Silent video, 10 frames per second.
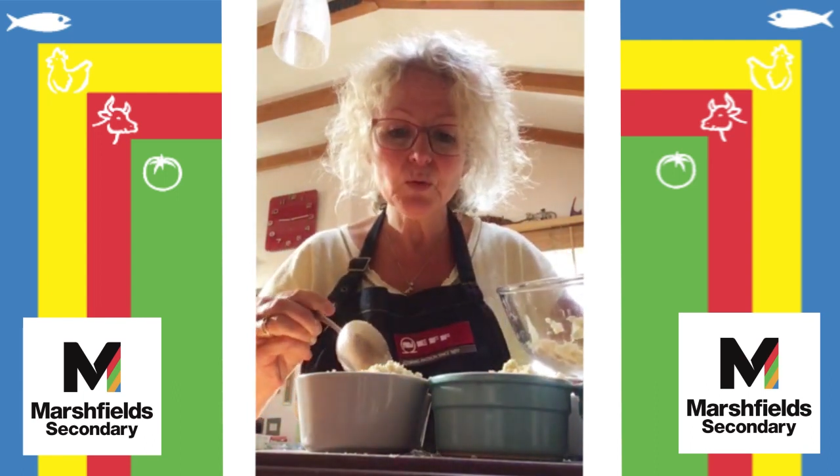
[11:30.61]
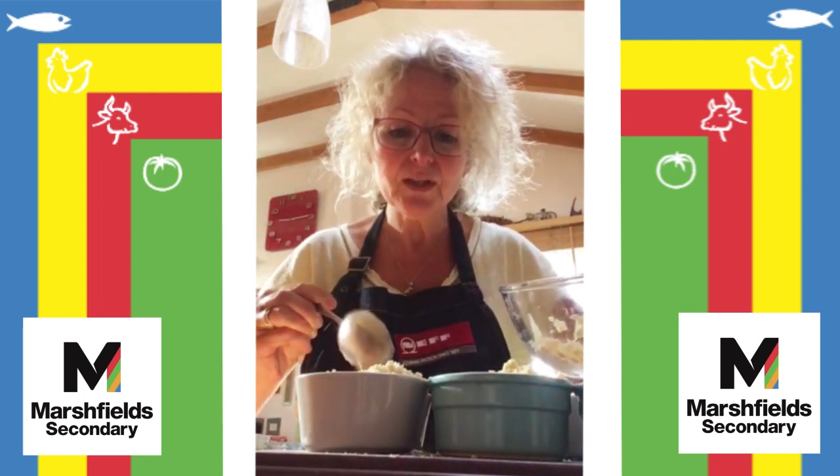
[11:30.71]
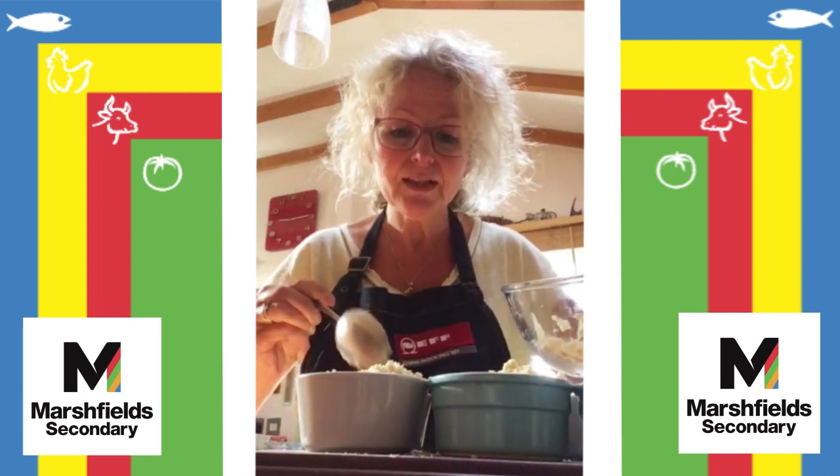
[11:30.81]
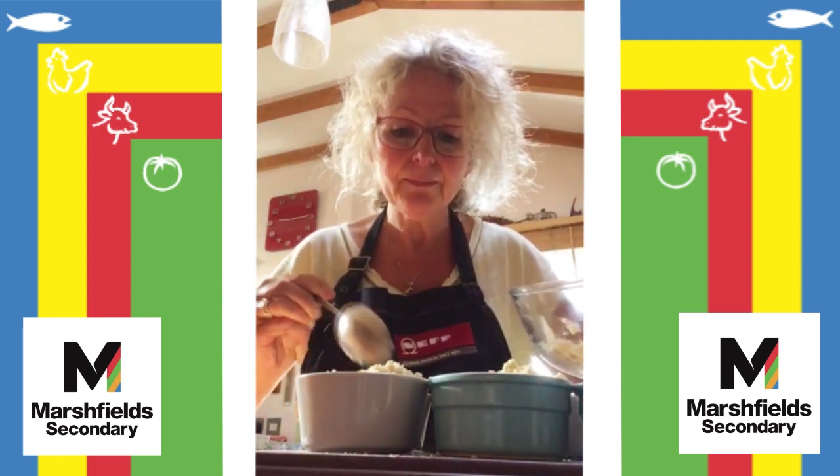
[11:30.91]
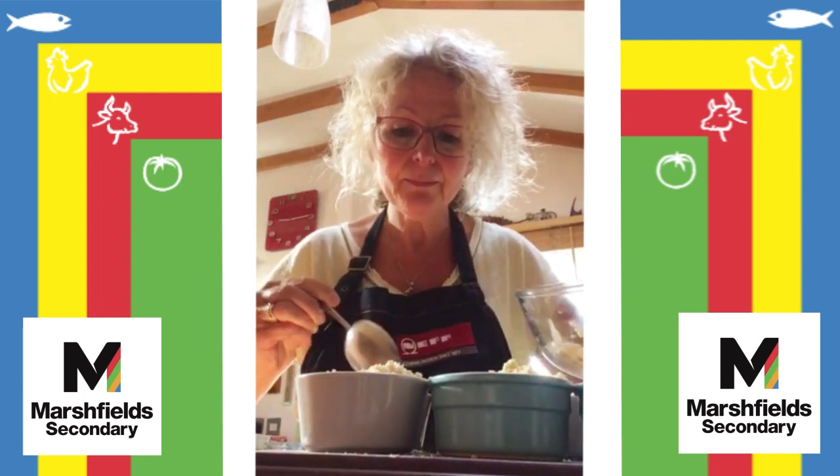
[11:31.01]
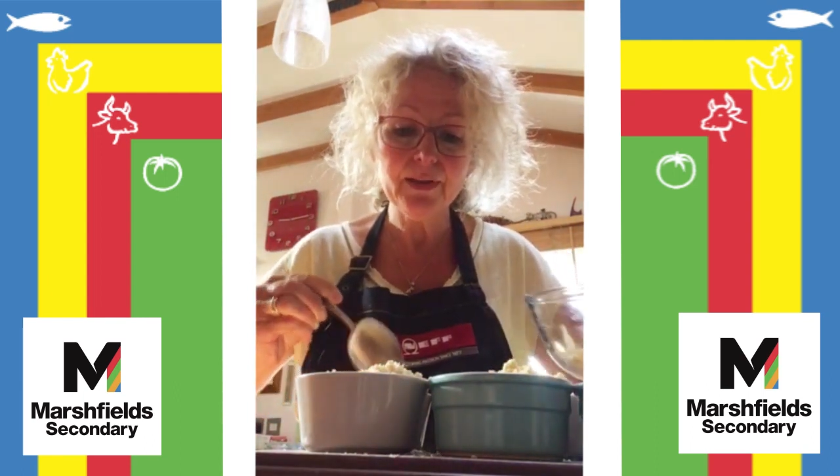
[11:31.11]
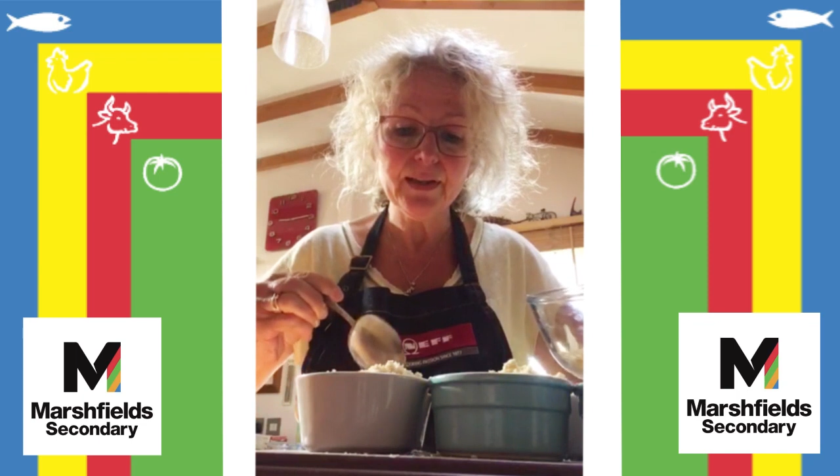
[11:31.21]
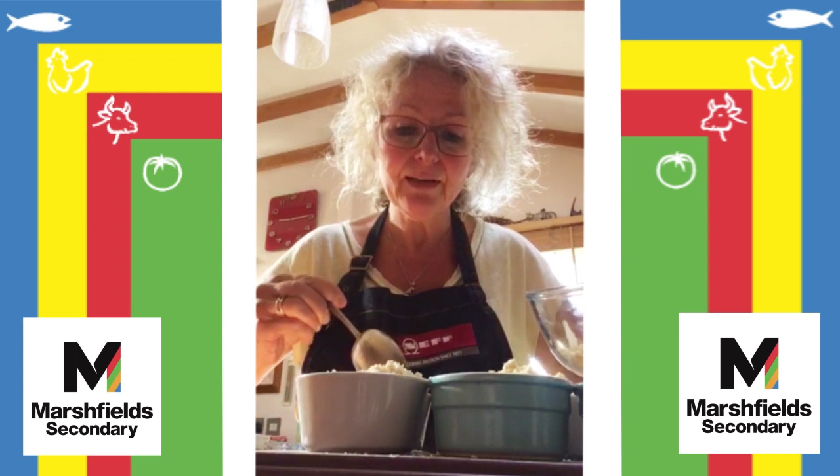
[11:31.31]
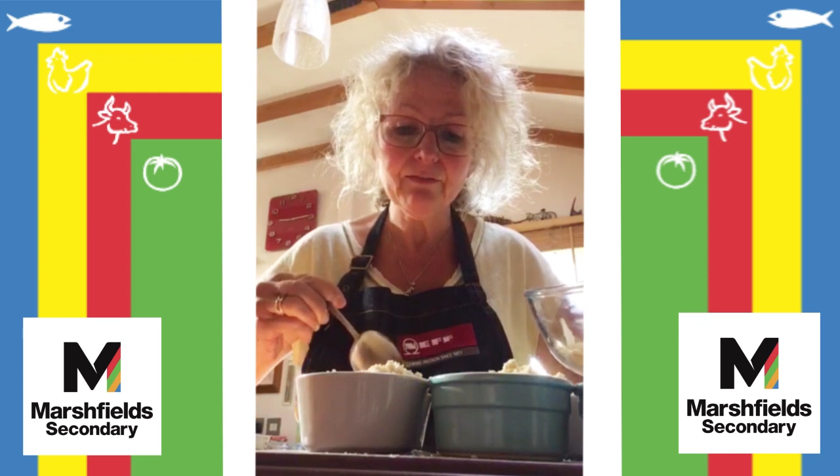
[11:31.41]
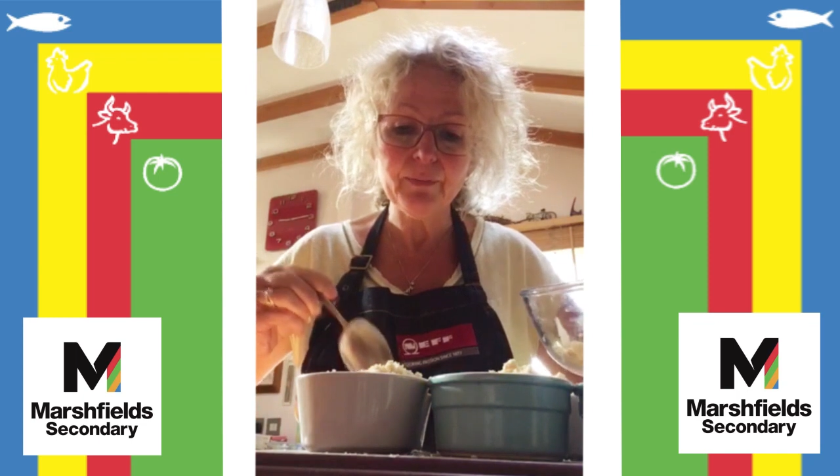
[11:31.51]
wouldn't it?
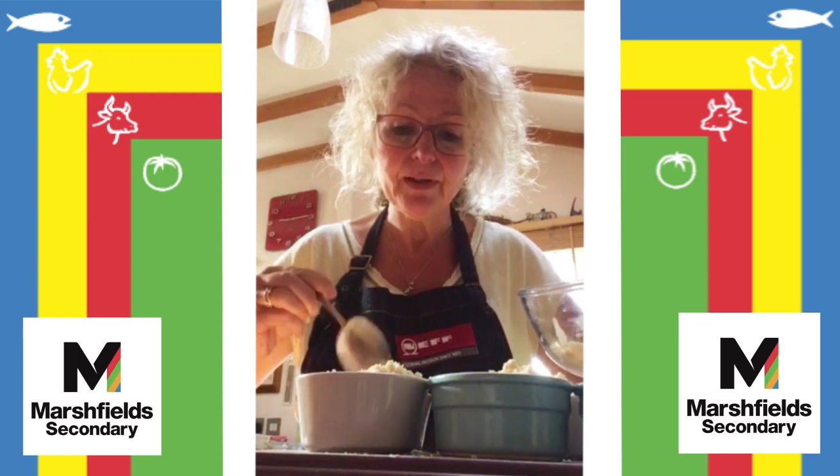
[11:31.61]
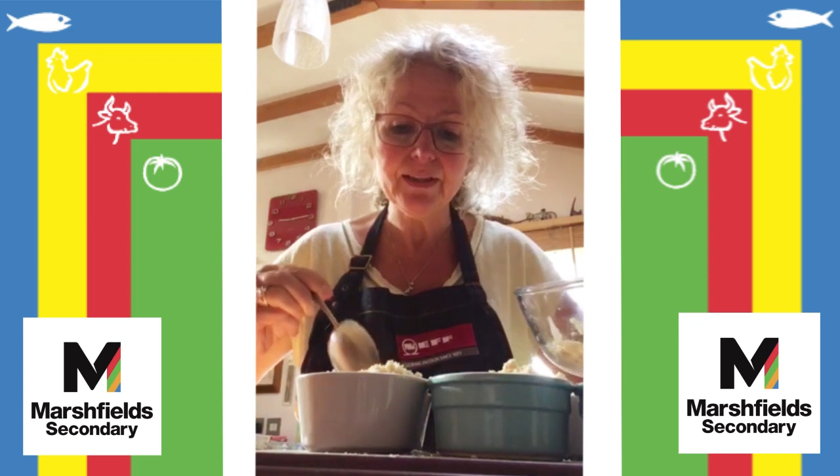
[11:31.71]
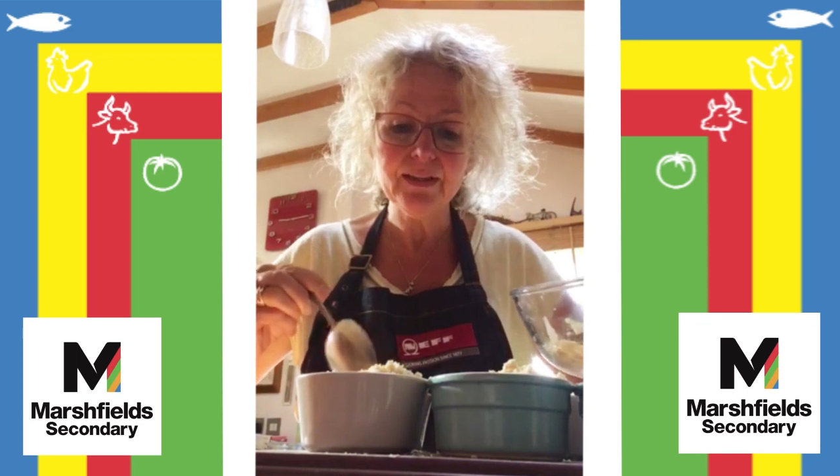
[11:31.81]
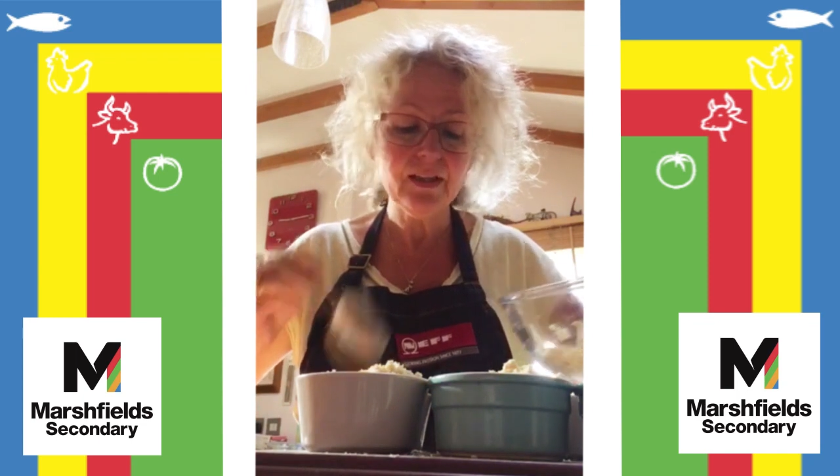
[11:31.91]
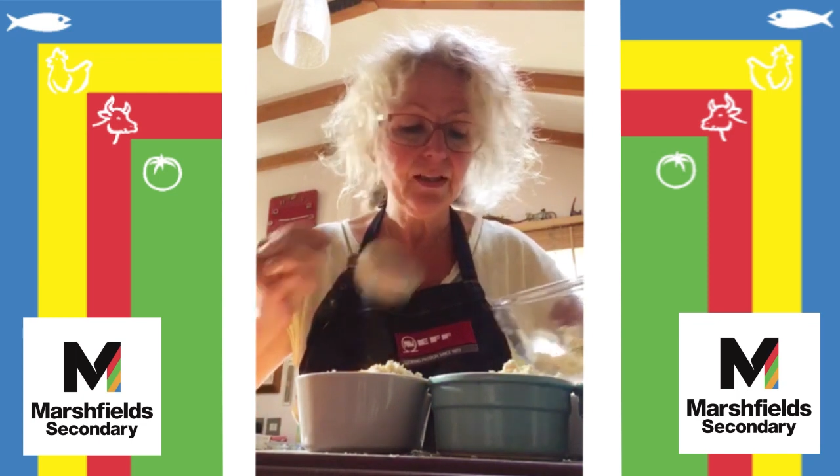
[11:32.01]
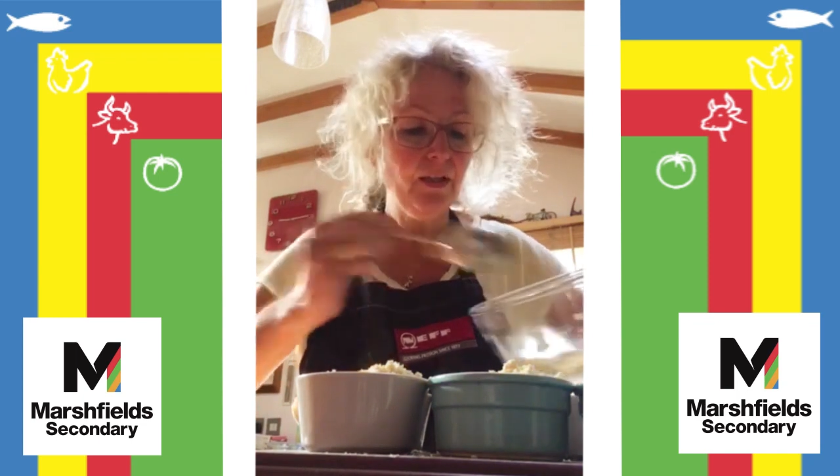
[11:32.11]
But never mind.